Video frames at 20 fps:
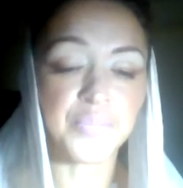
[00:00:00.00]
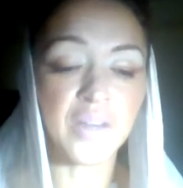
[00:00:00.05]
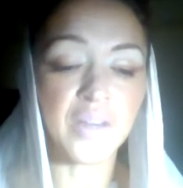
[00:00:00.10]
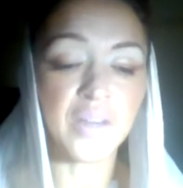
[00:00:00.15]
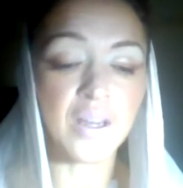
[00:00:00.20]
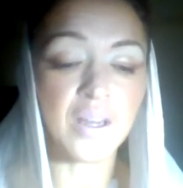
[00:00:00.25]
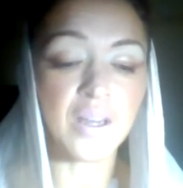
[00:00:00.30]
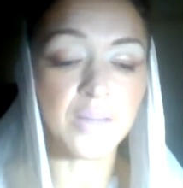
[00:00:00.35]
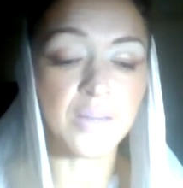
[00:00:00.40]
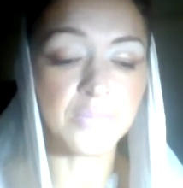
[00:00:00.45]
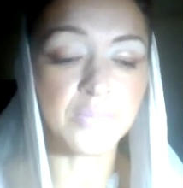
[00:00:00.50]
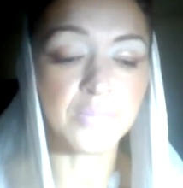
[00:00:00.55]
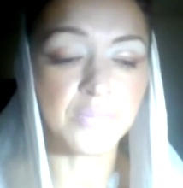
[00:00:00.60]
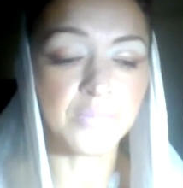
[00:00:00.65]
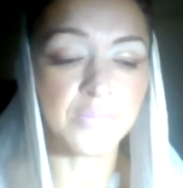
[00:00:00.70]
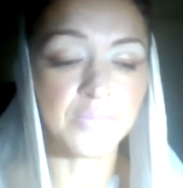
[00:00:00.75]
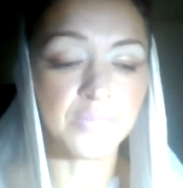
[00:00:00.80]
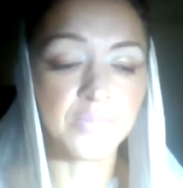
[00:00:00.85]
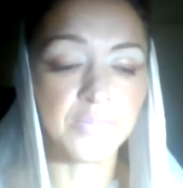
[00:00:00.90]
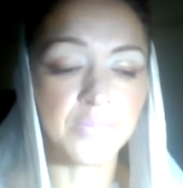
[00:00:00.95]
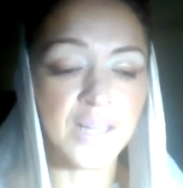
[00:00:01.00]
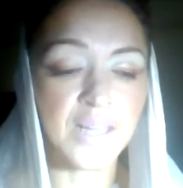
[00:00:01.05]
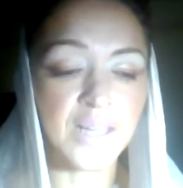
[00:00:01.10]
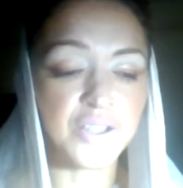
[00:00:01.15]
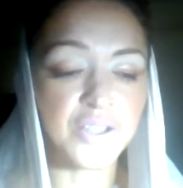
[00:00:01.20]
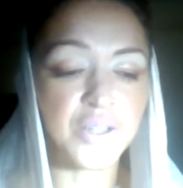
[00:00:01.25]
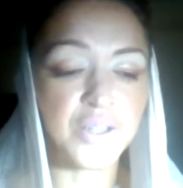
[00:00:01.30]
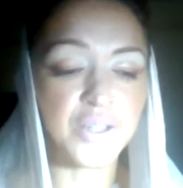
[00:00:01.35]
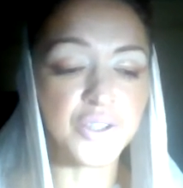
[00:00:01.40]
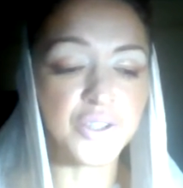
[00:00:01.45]
I
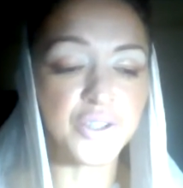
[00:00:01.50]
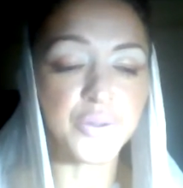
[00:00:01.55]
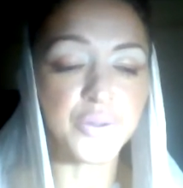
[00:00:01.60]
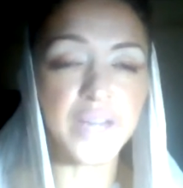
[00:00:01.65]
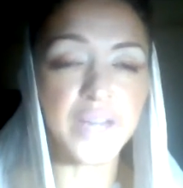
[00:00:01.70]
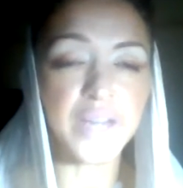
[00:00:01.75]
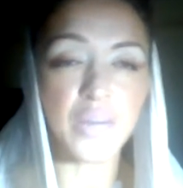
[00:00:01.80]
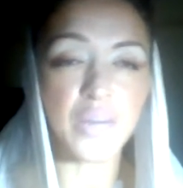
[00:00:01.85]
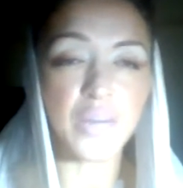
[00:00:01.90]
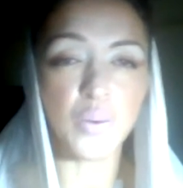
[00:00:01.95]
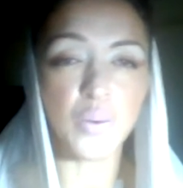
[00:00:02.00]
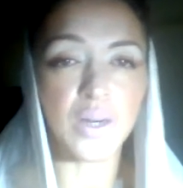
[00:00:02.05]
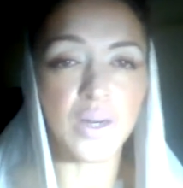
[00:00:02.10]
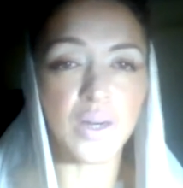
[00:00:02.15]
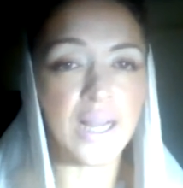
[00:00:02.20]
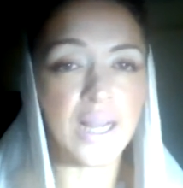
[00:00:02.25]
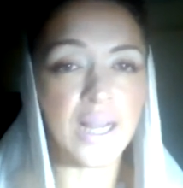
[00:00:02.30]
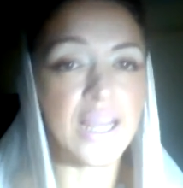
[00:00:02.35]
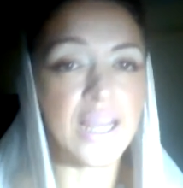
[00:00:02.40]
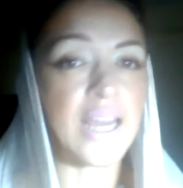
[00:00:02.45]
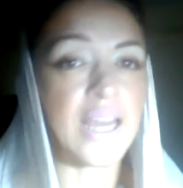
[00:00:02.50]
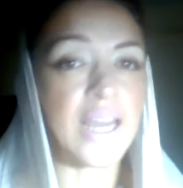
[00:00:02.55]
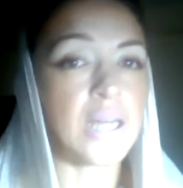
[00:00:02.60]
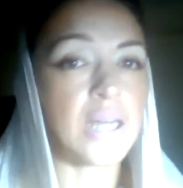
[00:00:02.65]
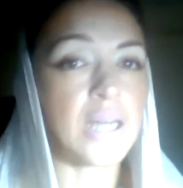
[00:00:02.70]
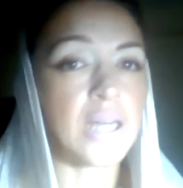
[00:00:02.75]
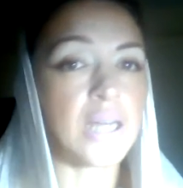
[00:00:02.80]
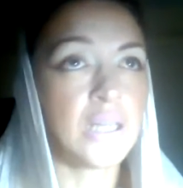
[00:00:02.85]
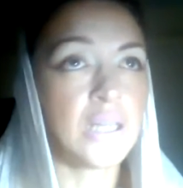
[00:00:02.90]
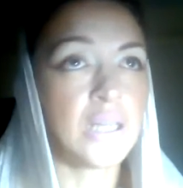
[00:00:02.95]
try to create what I
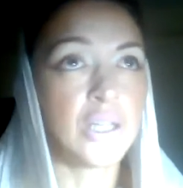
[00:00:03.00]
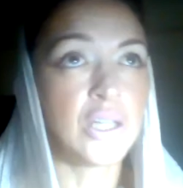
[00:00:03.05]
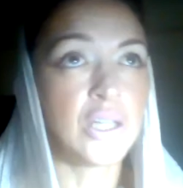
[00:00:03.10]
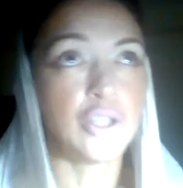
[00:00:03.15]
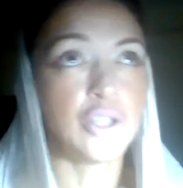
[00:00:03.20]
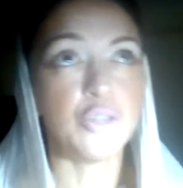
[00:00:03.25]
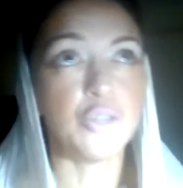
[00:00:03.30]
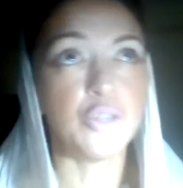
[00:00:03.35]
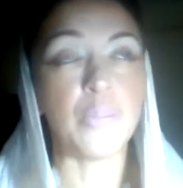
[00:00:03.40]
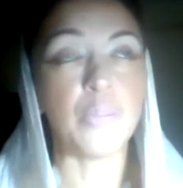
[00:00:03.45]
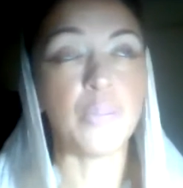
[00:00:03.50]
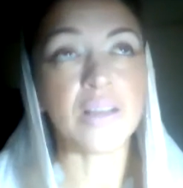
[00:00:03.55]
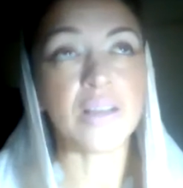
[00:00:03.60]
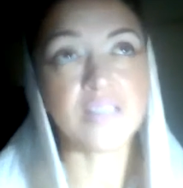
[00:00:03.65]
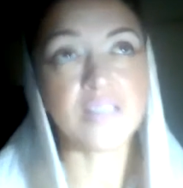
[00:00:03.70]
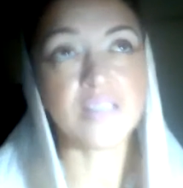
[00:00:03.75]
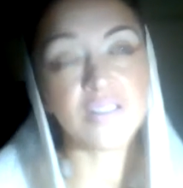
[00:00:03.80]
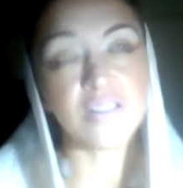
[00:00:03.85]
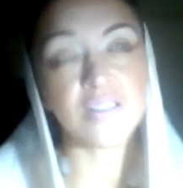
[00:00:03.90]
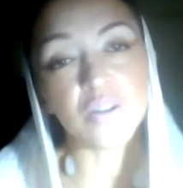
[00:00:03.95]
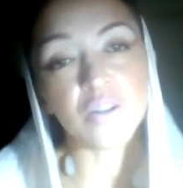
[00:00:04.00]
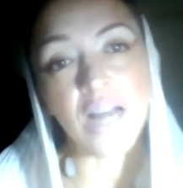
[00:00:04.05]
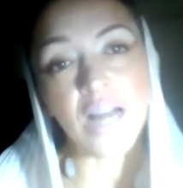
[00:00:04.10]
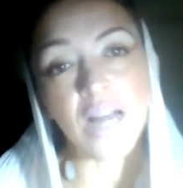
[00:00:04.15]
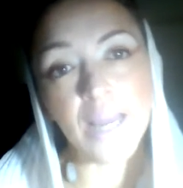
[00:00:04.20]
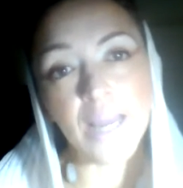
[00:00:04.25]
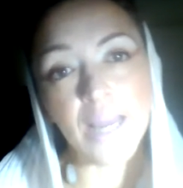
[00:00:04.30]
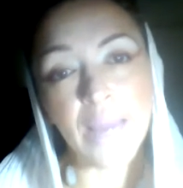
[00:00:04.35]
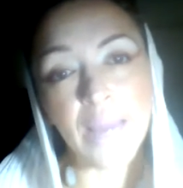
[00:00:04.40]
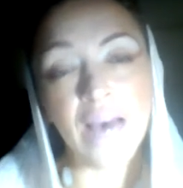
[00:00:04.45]
can to best
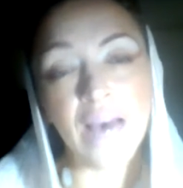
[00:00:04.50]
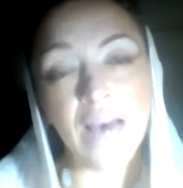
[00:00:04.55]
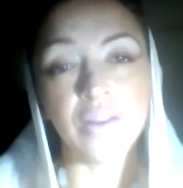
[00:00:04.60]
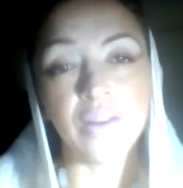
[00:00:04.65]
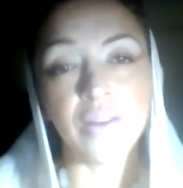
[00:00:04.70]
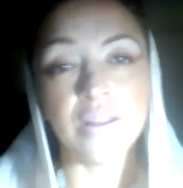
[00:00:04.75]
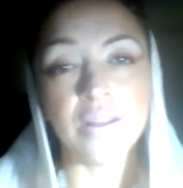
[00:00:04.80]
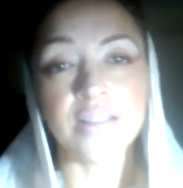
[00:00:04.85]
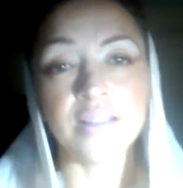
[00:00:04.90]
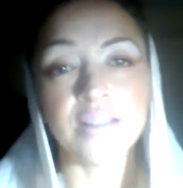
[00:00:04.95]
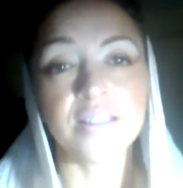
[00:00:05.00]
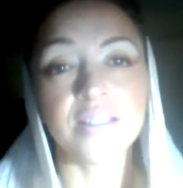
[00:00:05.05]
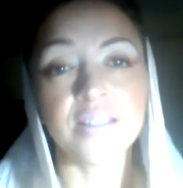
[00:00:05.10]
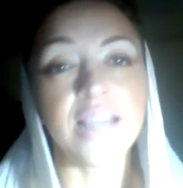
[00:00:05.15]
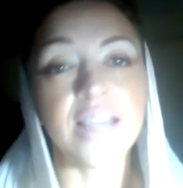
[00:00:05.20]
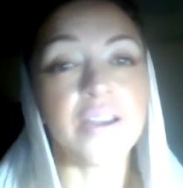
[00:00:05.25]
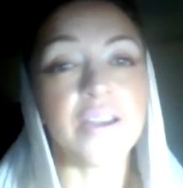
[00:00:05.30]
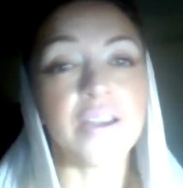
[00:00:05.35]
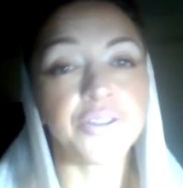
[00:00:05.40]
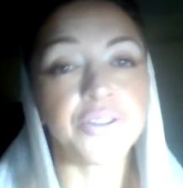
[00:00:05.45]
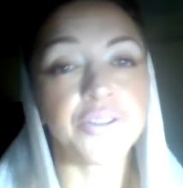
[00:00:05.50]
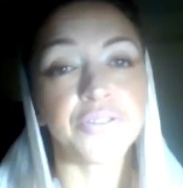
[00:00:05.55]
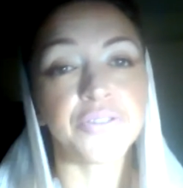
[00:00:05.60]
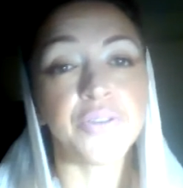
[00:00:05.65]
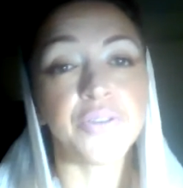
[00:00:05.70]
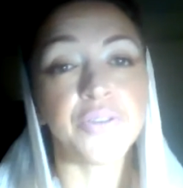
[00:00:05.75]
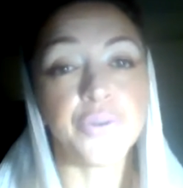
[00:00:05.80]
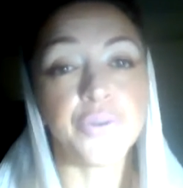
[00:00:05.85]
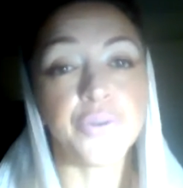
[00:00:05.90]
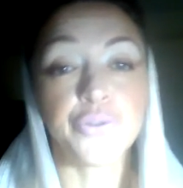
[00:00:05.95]
describe how this character
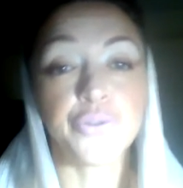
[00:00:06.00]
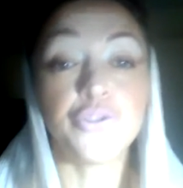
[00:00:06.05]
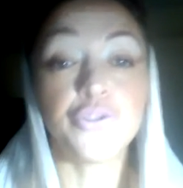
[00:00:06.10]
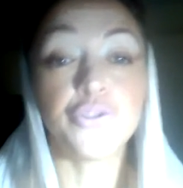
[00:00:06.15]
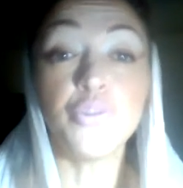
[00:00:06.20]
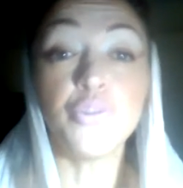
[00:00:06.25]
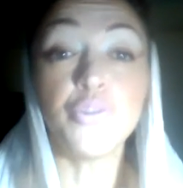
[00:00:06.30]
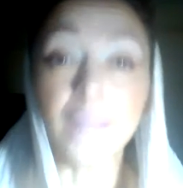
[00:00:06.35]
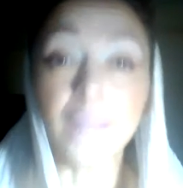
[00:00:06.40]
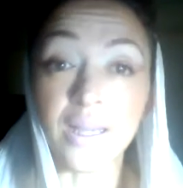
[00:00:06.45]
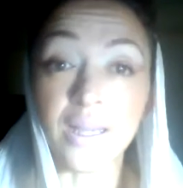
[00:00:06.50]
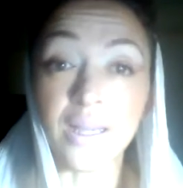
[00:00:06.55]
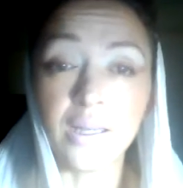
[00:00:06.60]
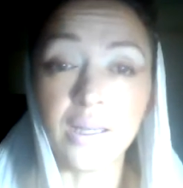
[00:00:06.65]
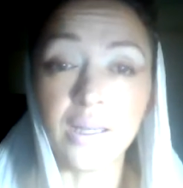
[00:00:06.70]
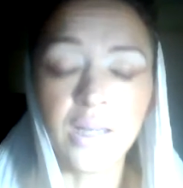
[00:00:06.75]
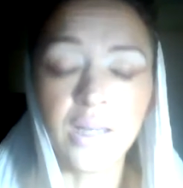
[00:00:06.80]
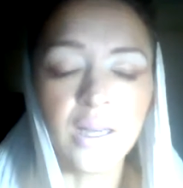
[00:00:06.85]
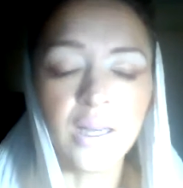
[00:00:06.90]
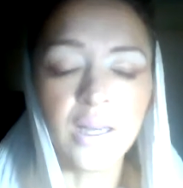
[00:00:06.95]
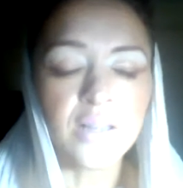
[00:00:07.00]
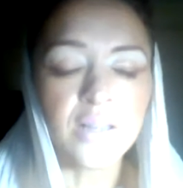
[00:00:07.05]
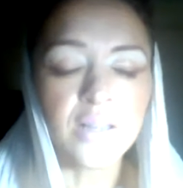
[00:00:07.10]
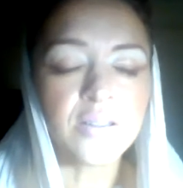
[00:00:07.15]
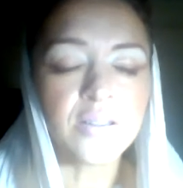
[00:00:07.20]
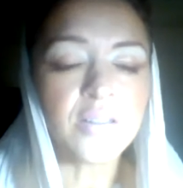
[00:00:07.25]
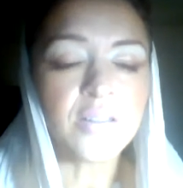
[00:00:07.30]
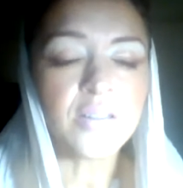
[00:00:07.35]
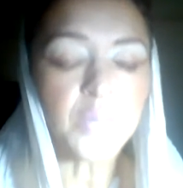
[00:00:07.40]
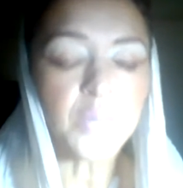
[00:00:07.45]
feels to me.
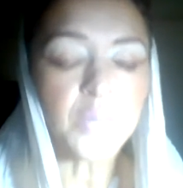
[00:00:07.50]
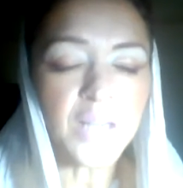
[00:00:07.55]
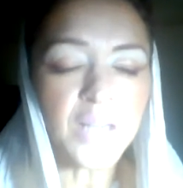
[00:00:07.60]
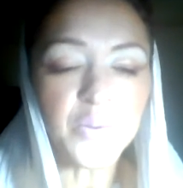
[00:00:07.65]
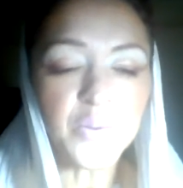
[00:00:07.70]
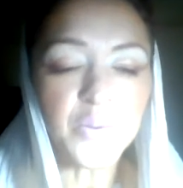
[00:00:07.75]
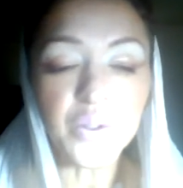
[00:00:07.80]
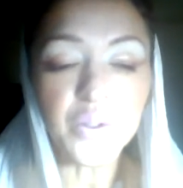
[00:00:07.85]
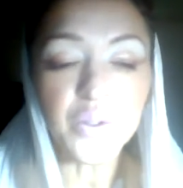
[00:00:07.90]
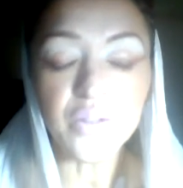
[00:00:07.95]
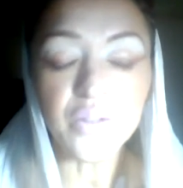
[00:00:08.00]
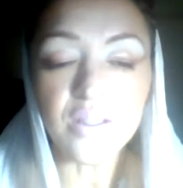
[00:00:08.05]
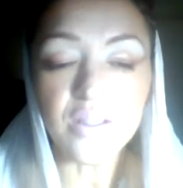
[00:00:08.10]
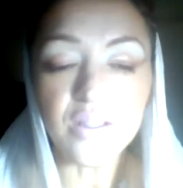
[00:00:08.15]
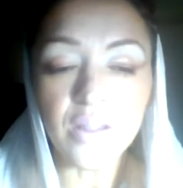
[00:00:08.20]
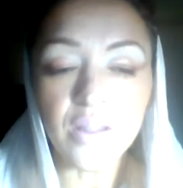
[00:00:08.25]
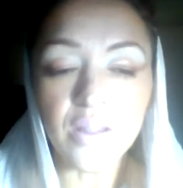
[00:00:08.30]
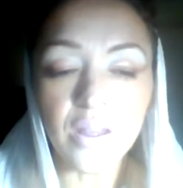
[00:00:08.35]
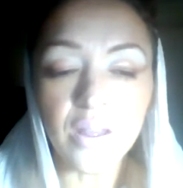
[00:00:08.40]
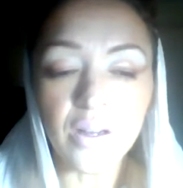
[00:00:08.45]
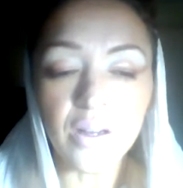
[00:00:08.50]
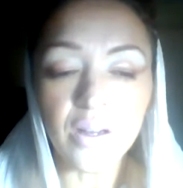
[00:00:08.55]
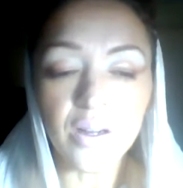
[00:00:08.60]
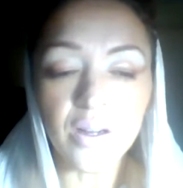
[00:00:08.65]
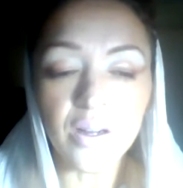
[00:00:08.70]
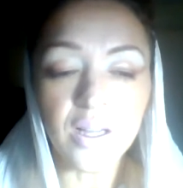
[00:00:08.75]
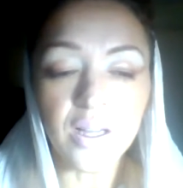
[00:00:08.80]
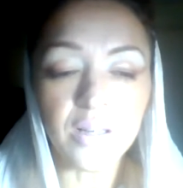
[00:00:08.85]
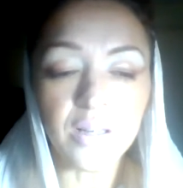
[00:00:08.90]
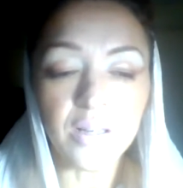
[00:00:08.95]
Sometimes we do this in
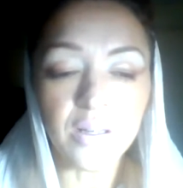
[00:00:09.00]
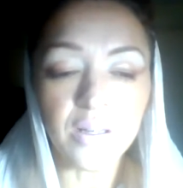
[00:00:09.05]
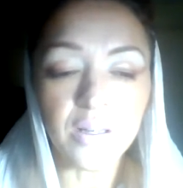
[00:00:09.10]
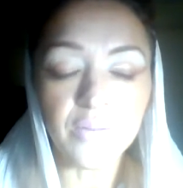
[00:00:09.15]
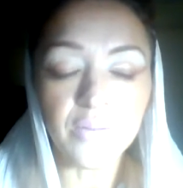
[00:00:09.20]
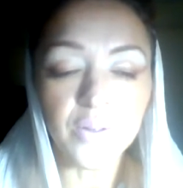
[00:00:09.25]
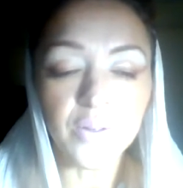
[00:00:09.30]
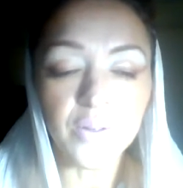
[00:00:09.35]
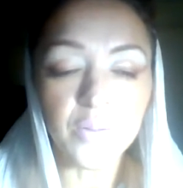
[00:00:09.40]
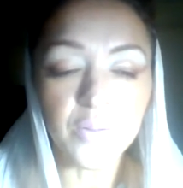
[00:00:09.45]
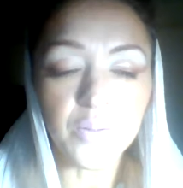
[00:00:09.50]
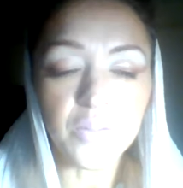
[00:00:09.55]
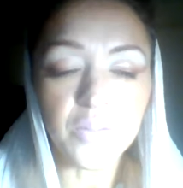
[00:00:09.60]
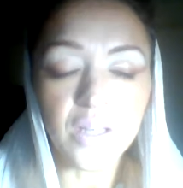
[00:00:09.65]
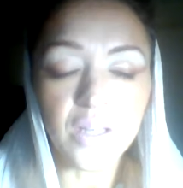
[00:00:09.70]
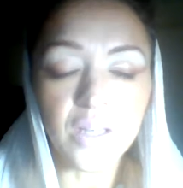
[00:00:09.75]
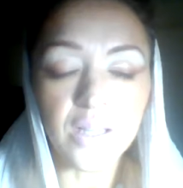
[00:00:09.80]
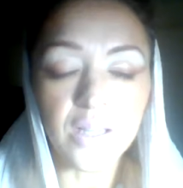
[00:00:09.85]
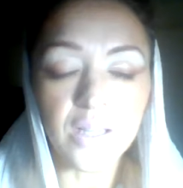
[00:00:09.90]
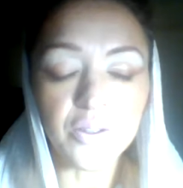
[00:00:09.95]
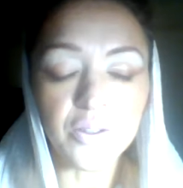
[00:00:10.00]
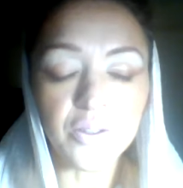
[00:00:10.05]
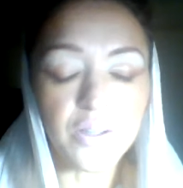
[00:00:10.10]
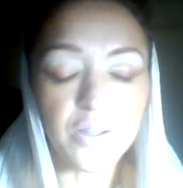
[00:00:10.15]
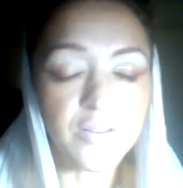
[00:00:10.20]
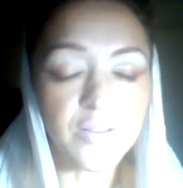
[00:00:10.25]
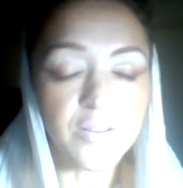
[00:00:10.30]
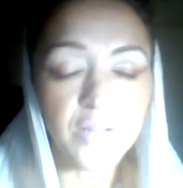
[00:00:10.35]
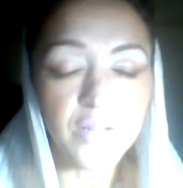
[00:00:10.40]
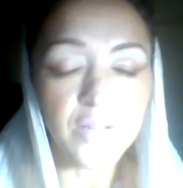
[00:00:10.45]
theater and in films, and it
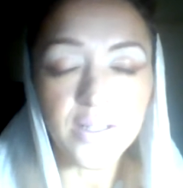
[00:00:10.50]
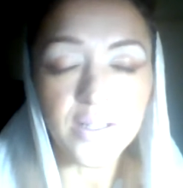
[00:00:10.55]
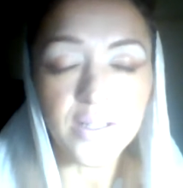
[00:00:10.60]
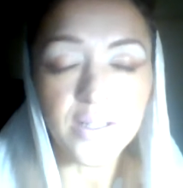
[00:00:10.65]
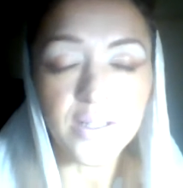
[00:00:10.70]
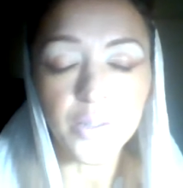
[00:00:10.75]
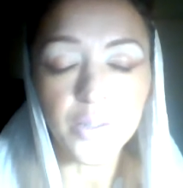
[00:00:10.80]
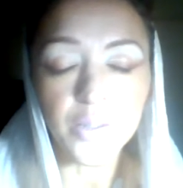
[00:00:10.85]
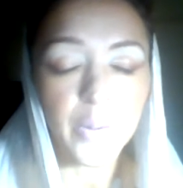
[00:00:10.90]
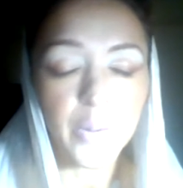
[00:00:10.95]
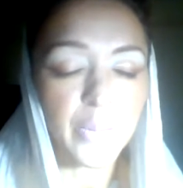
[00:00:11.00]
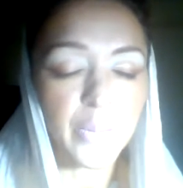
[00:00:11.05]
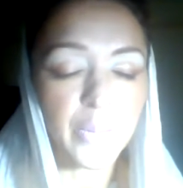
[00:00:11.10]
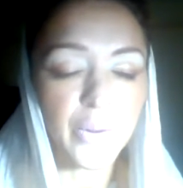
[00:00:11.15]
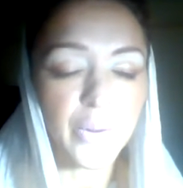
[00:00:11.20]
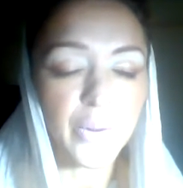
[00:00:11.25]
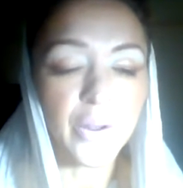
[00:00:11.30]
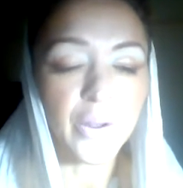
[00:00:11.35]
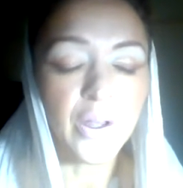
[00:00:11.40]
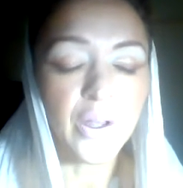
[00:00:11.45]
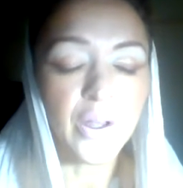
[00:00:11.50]
doesn't translate to people.